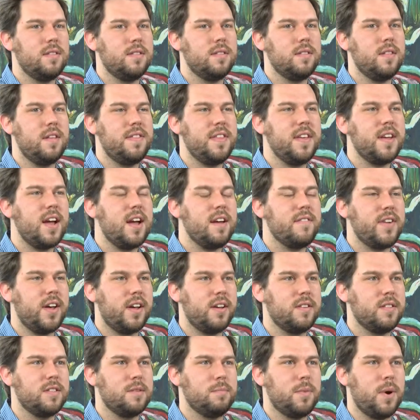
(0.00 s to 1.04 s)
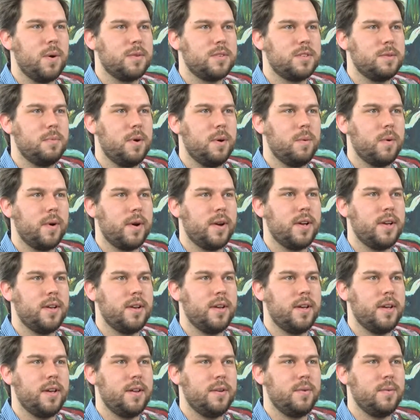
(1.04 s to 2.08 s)
The thing I value the most about
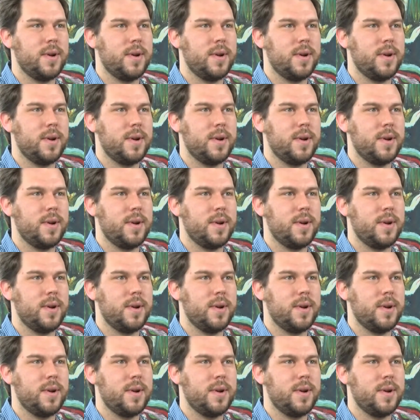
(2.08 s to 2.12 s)
working in